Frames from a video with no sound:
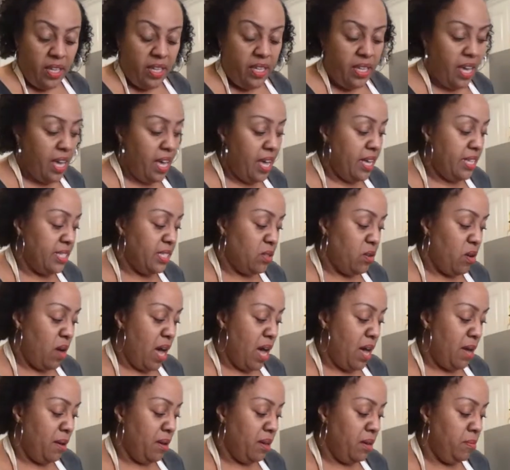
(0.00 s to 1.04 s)
Yeah, so
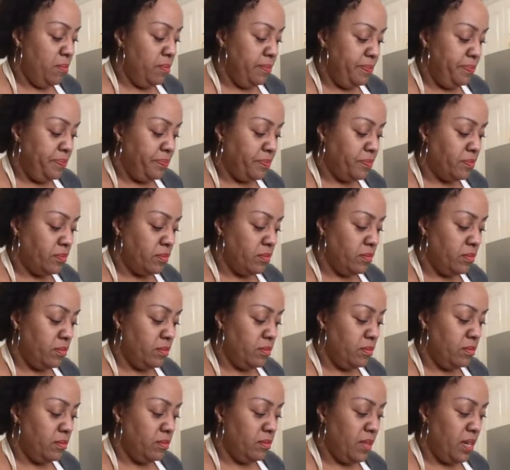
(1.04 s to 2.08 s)
I,
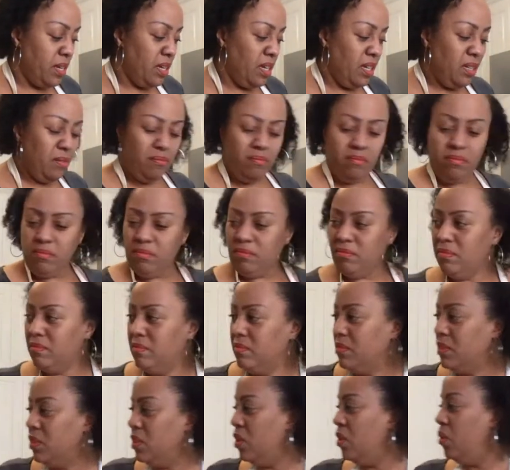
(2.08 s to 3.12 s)

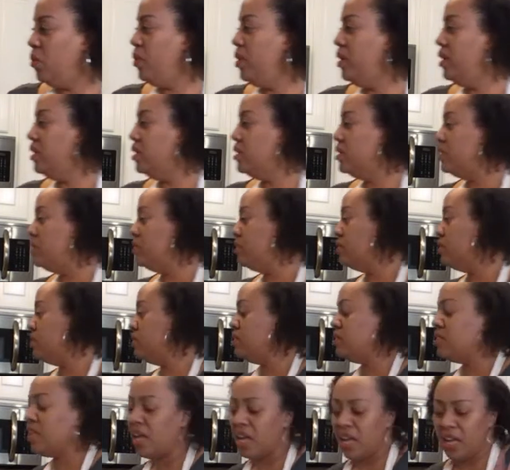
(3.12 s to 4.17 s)
you know what?
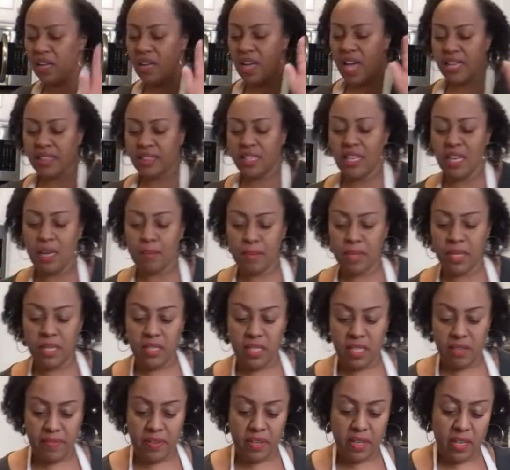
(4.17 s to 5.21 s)
Nah, I think I'm going to
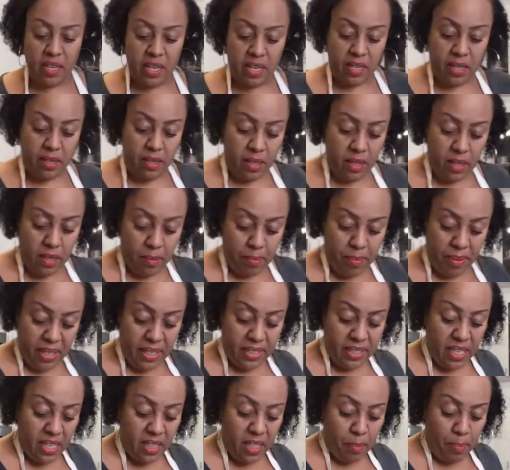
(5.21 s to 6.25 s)
leave it
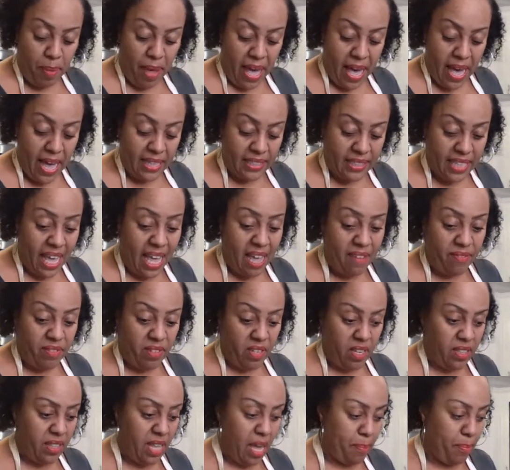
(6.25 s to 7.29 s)
because in the past I have
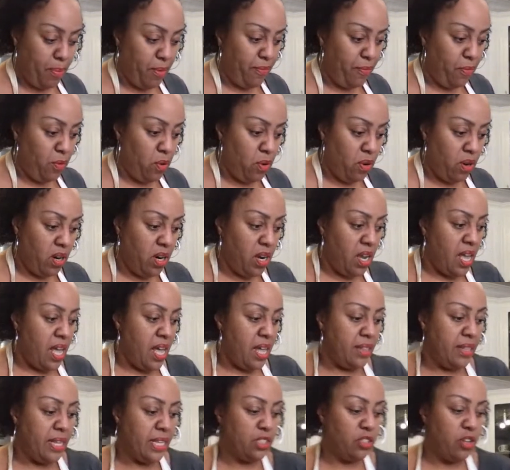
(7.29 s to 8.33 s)
done that before.
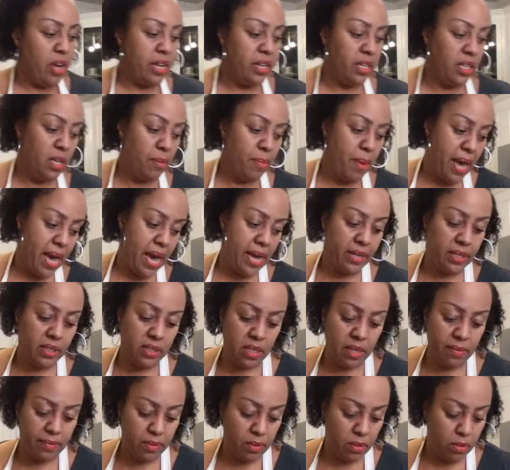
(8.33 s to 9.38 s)
I tried to keep adding
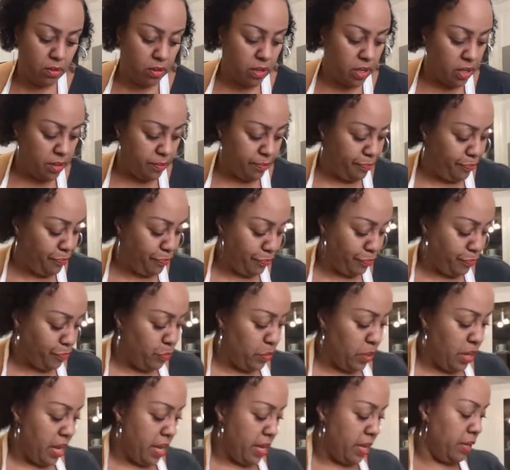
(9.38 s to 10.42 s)
stuff to it
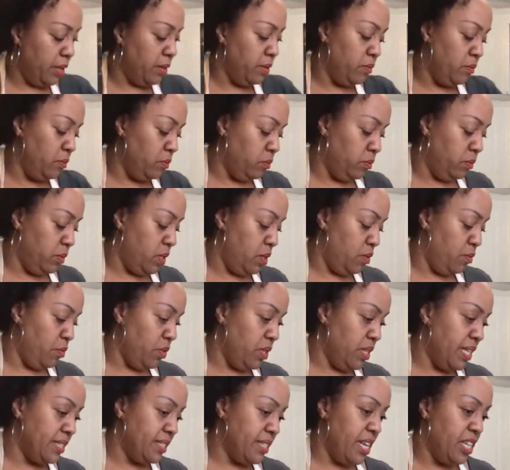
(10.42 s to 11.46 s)
when I didn't
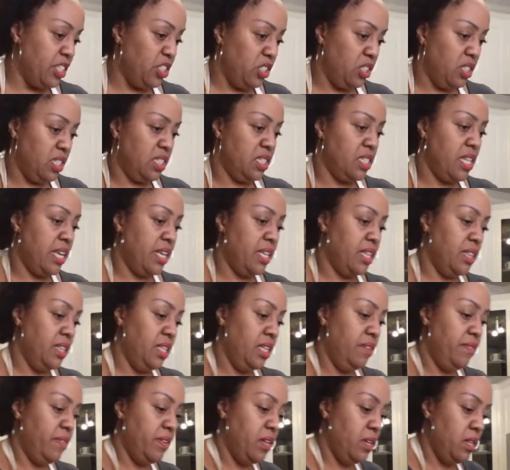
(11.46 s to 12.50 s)
realize that I should just like
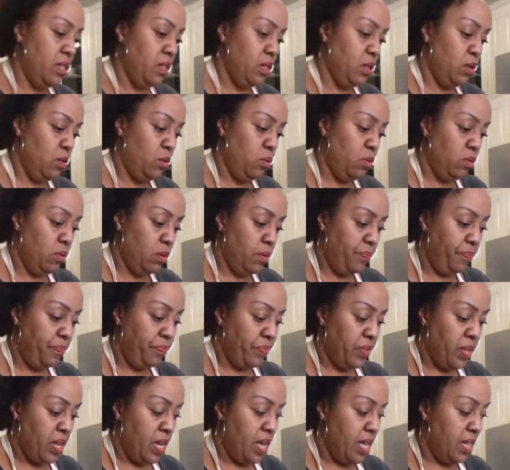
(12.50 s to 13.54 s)
leave it alone
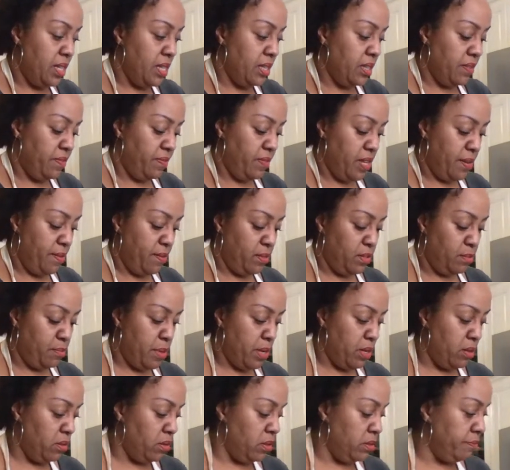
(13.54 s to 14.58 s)
and let the flavors
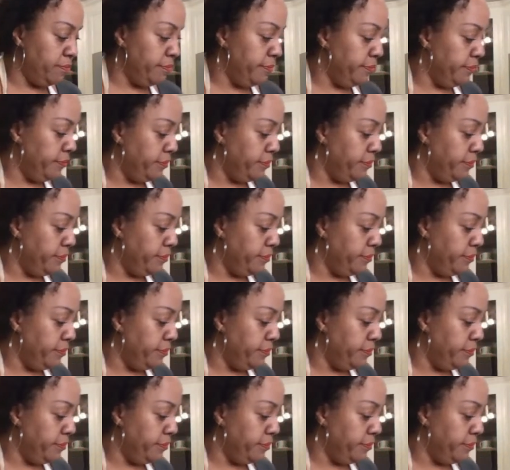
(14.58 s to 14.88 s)
melt.